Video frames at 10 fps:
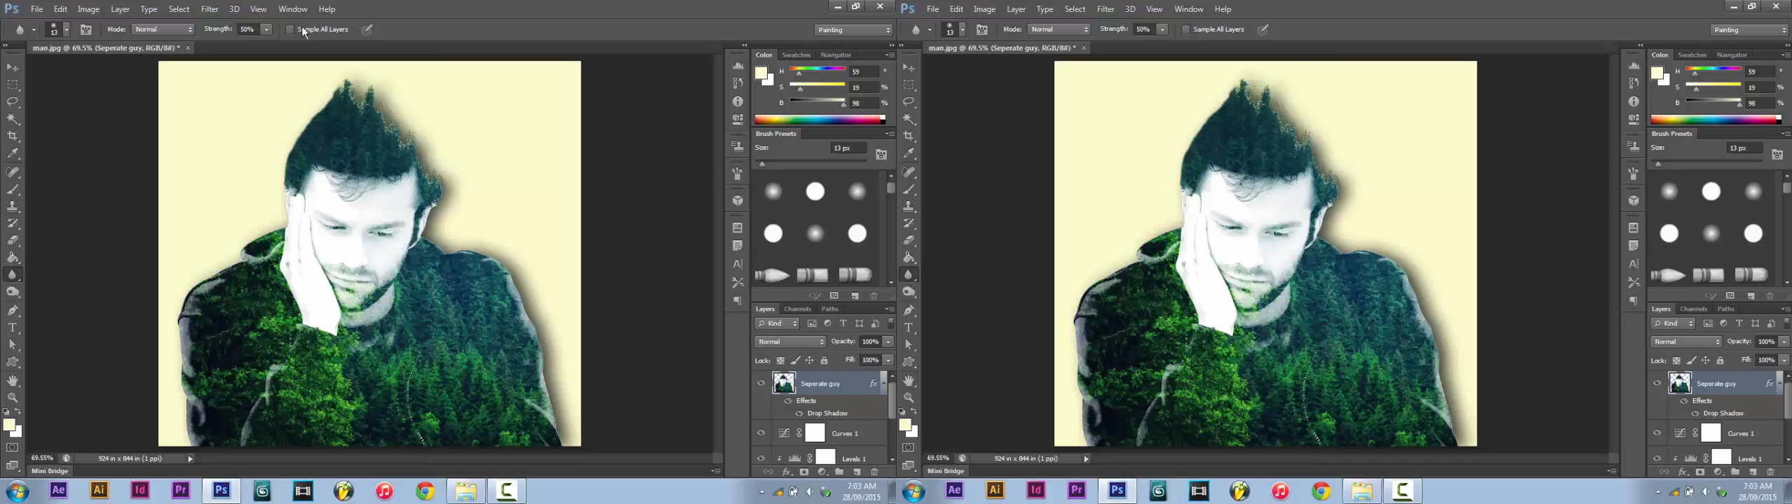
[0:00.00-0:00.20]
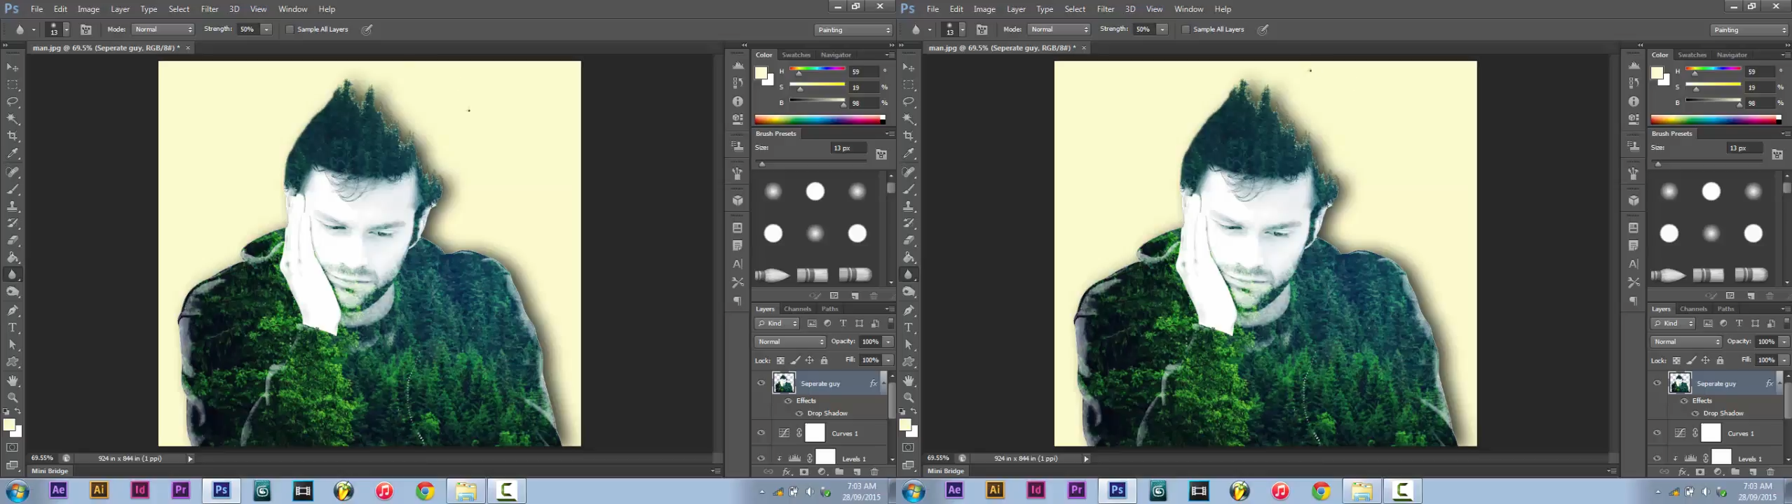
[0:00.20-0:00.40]

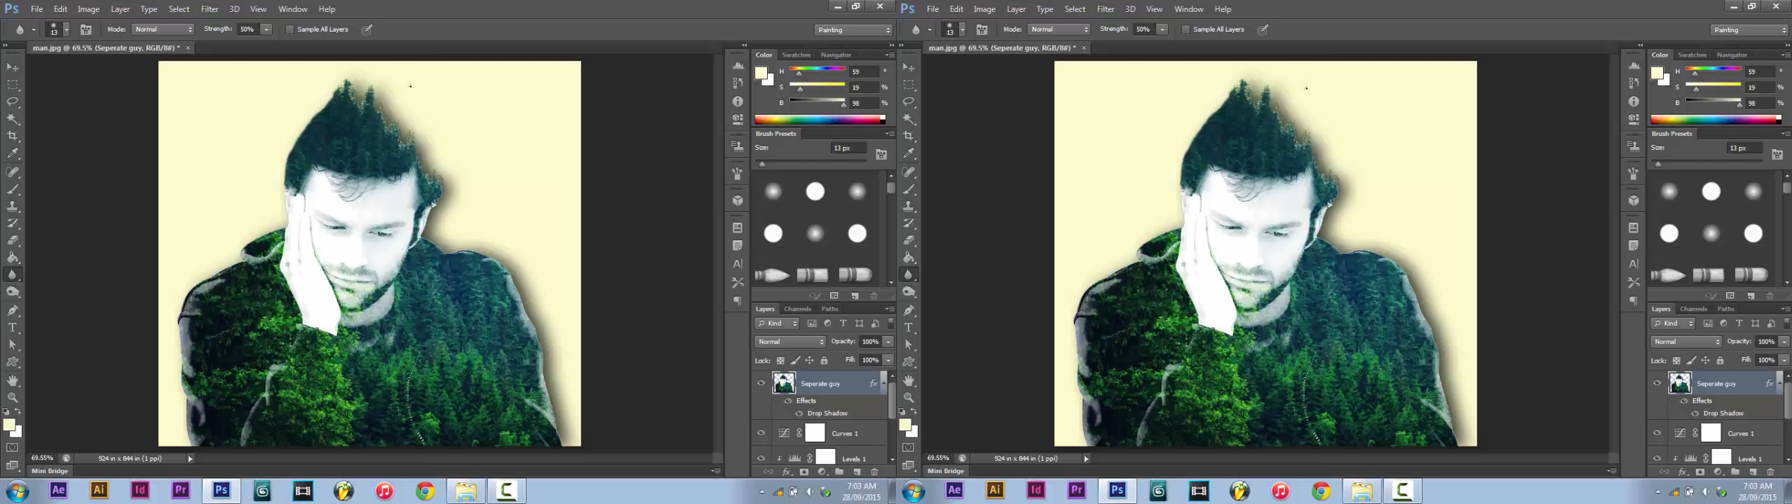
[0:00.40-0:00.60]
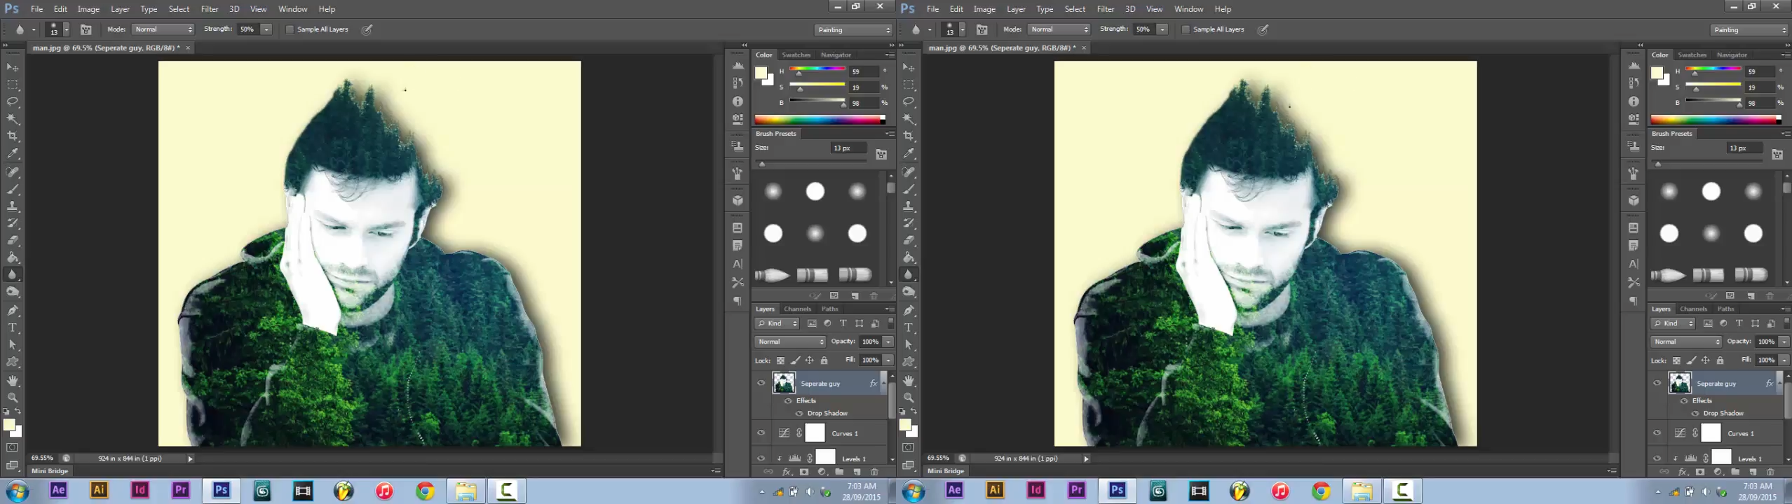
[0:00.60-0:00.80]
ruin
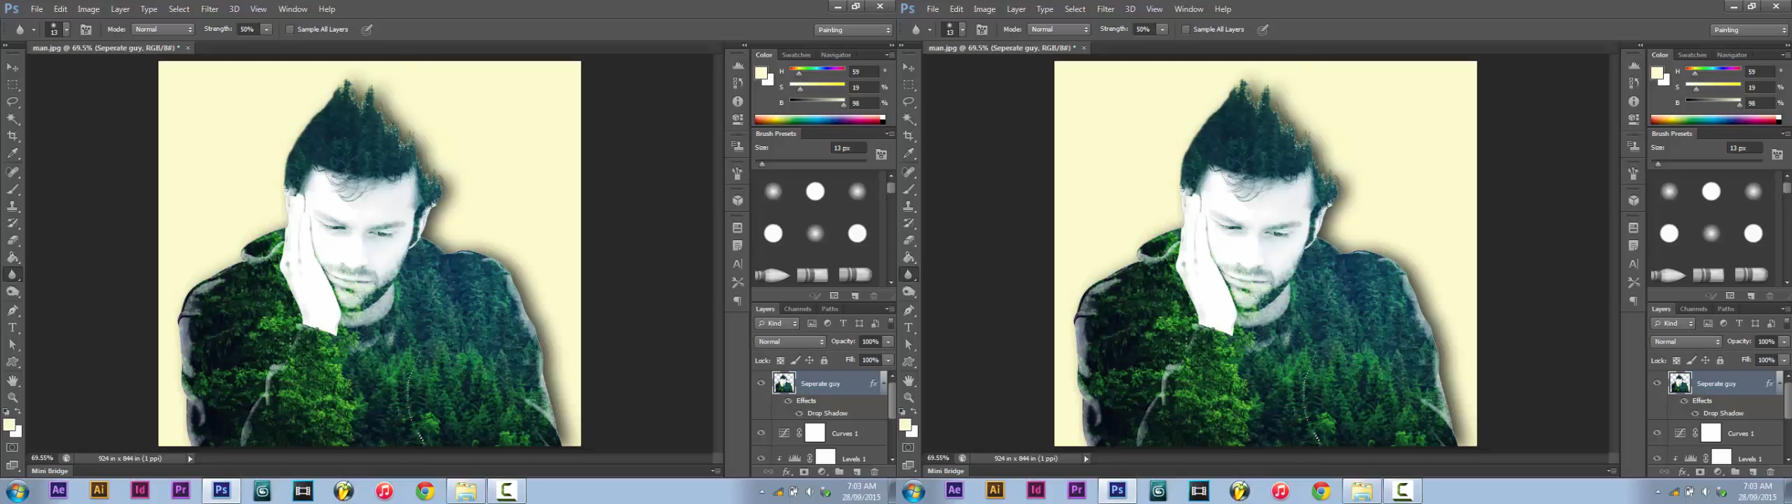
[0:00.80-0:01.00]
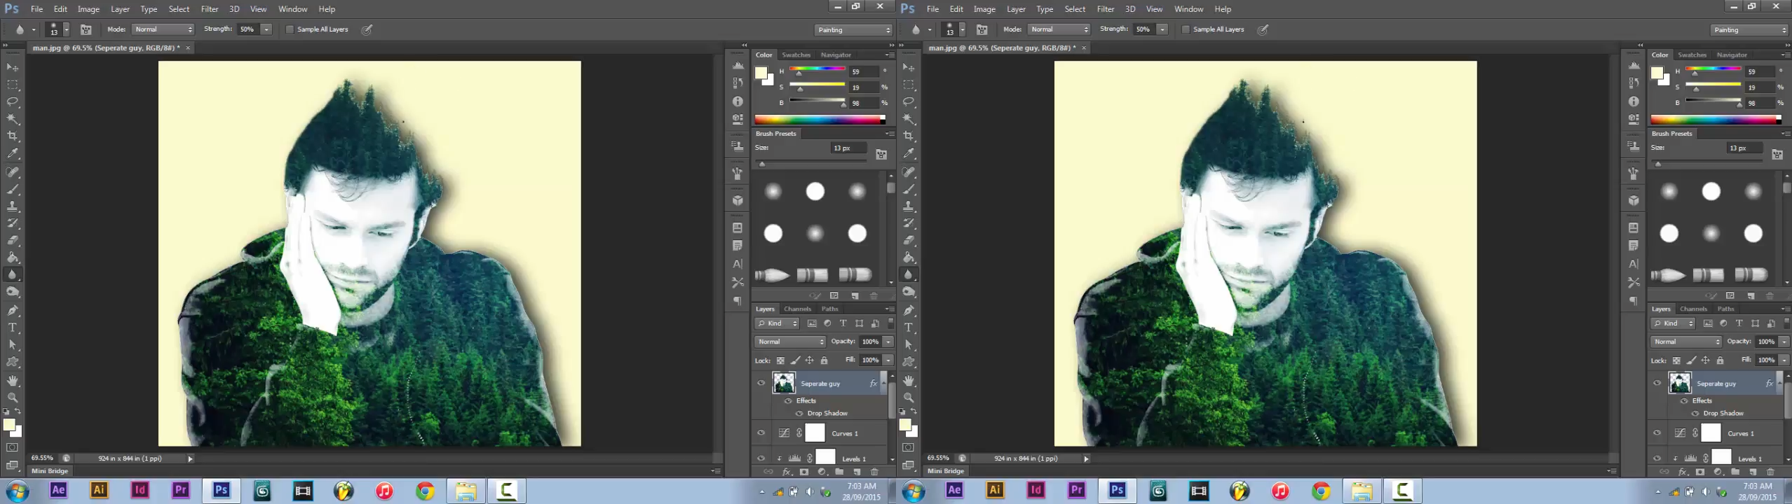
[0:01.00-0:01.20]
our
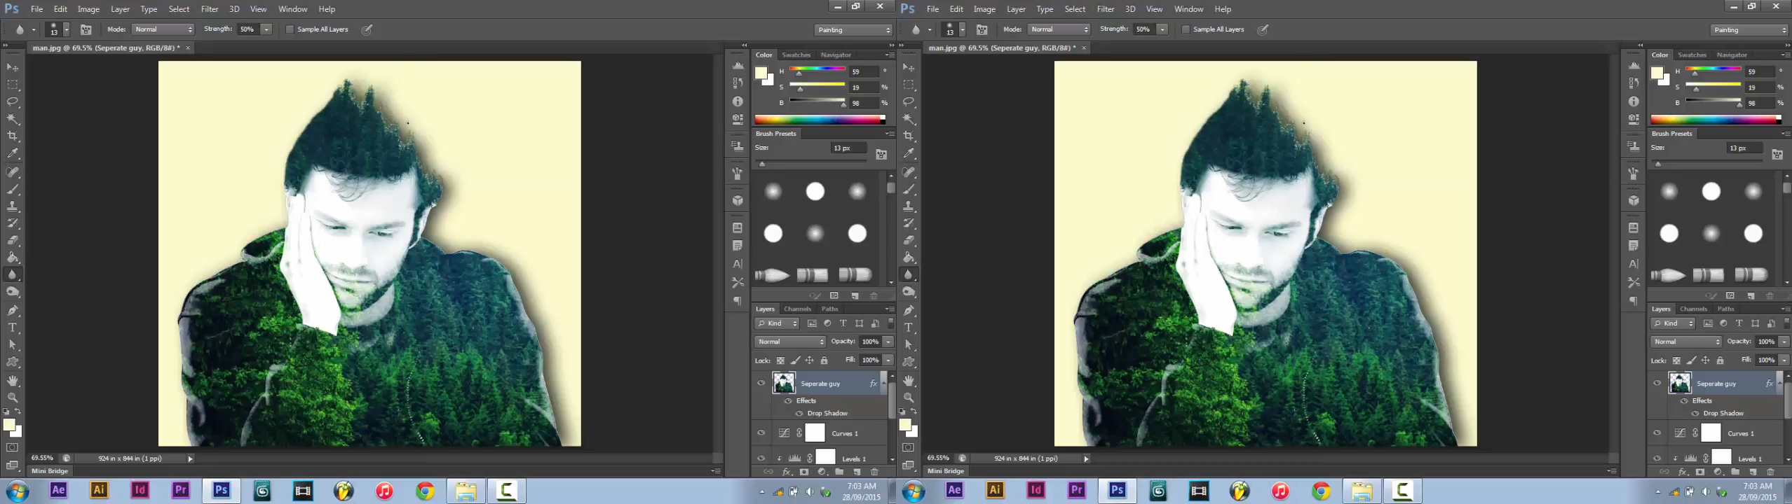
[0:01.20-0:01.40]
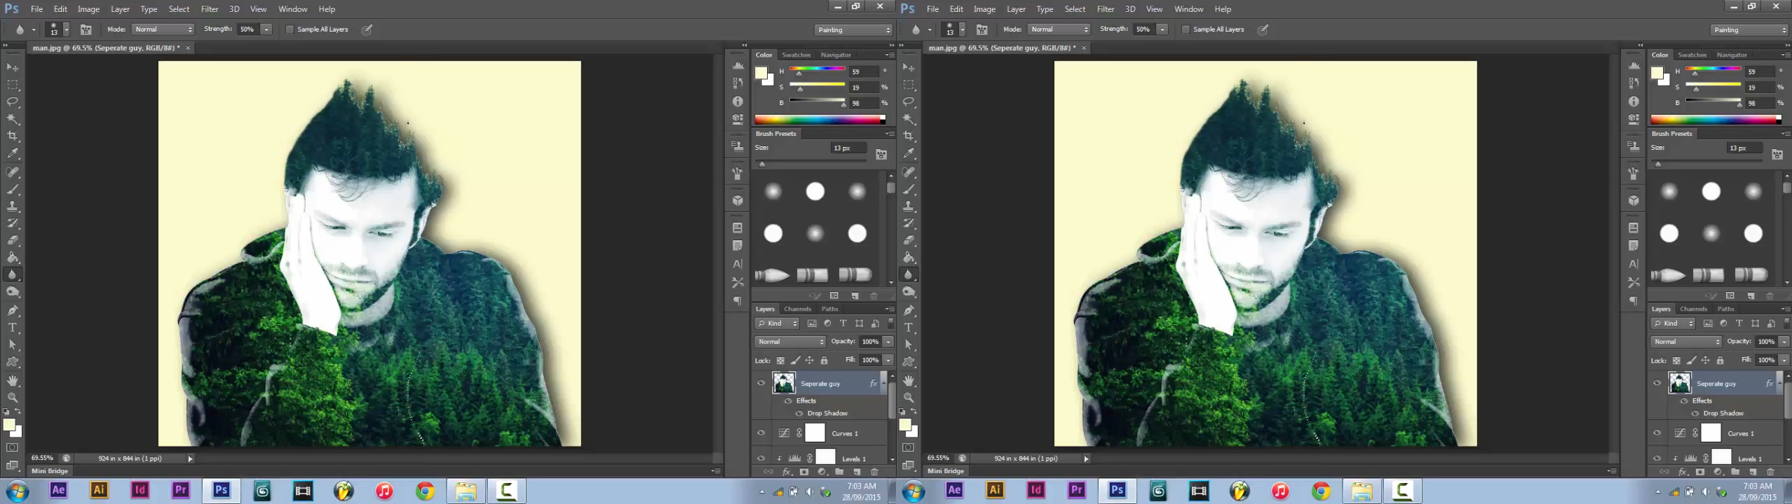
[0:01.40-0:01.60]
image.
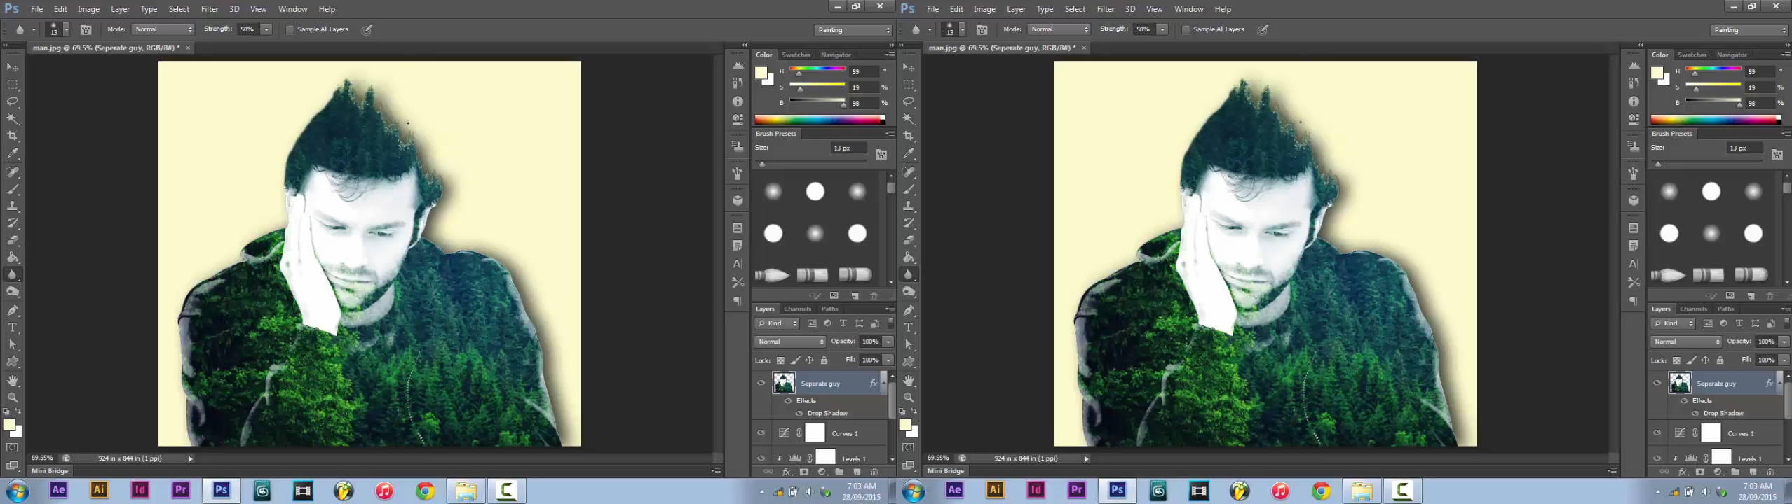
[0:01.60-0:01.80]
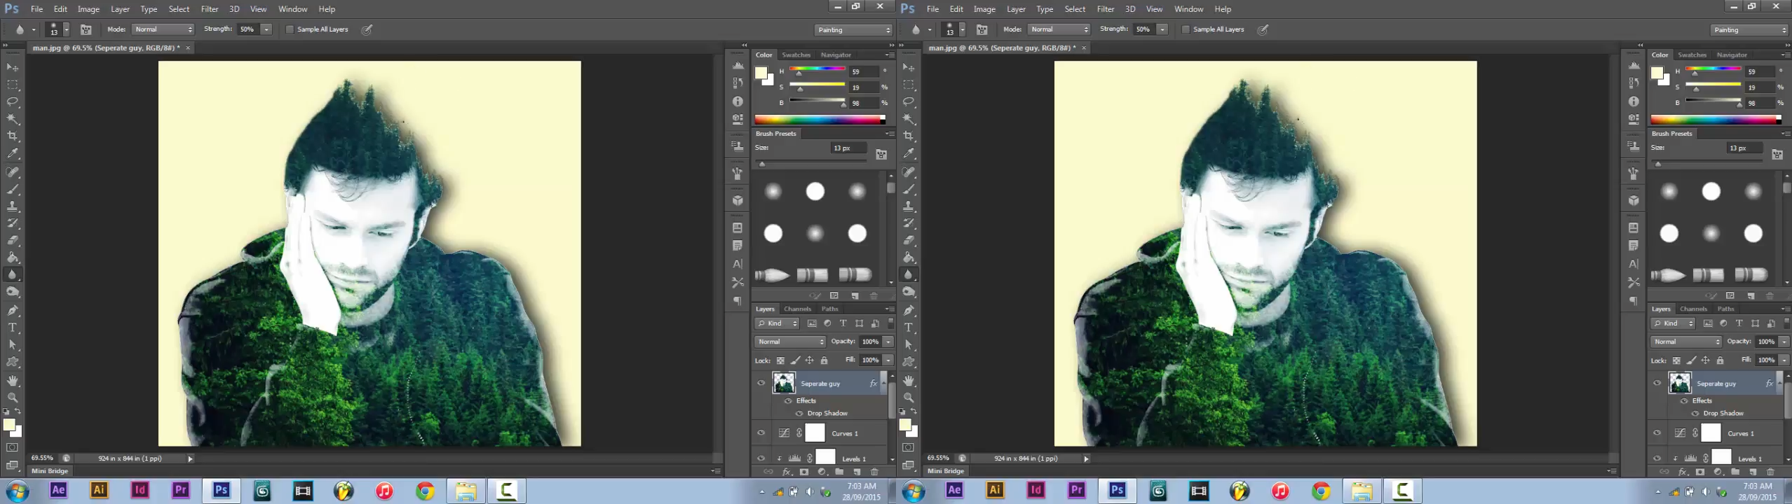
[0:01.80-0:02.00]
We
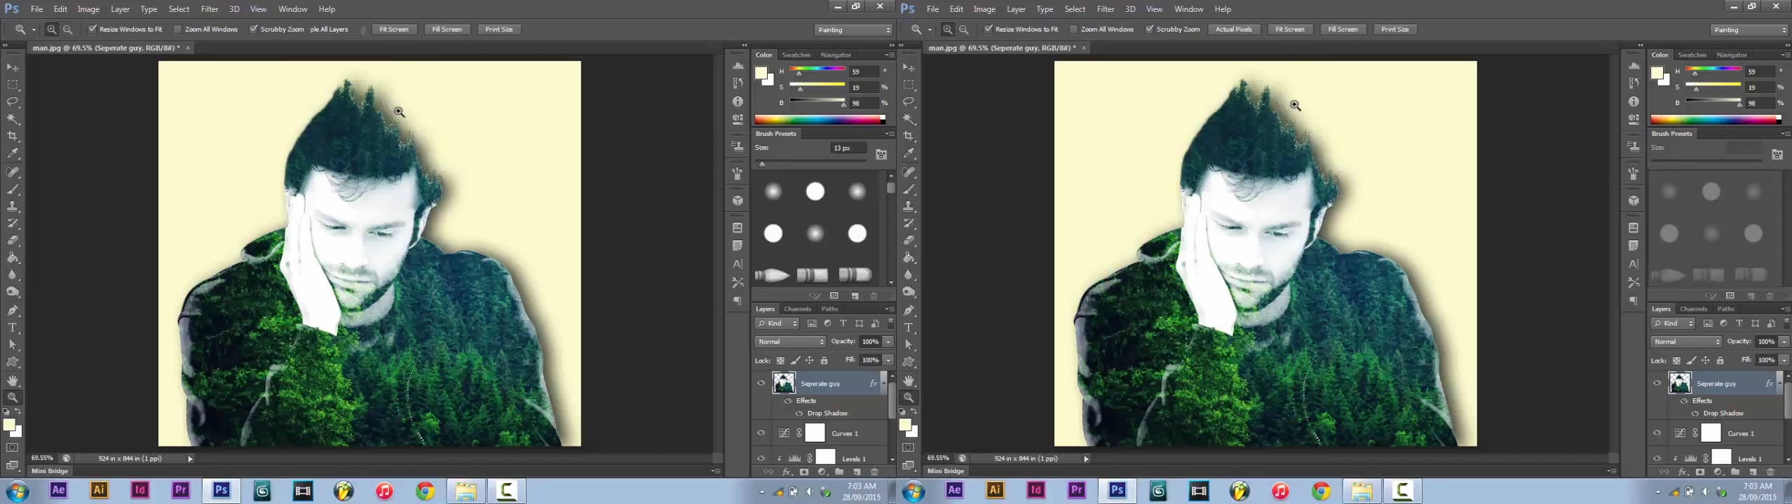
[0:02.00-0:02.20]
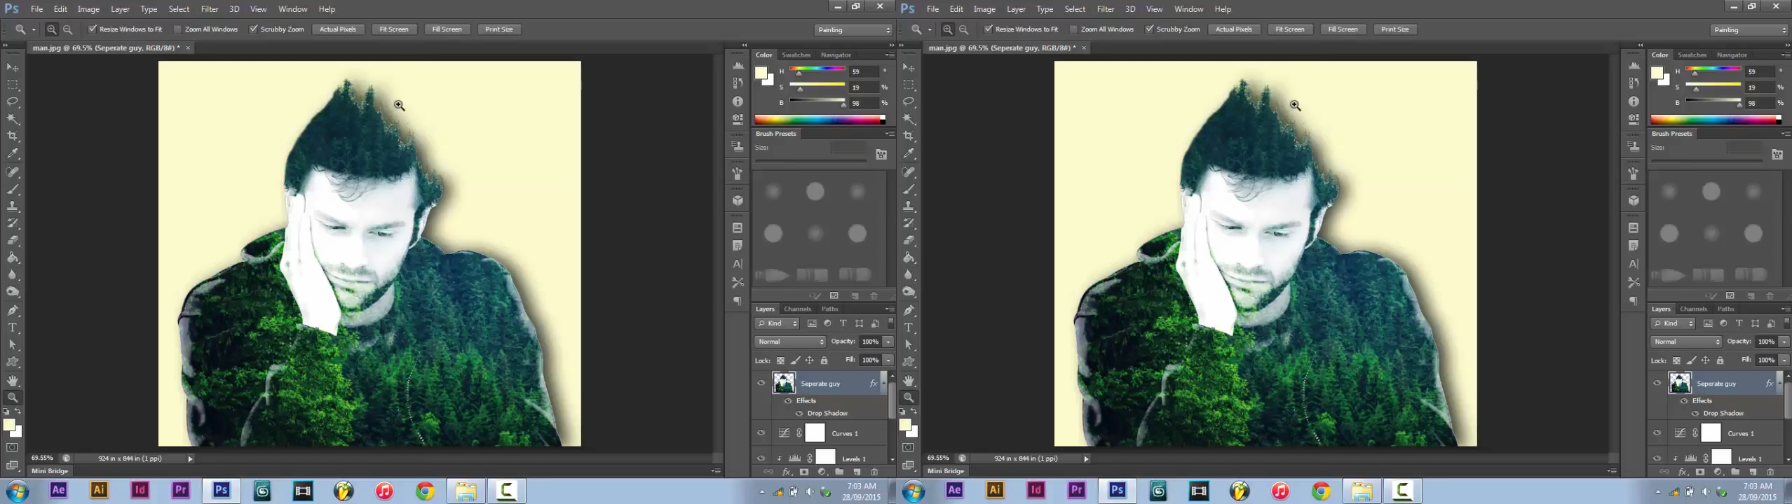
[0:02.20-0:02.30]
have little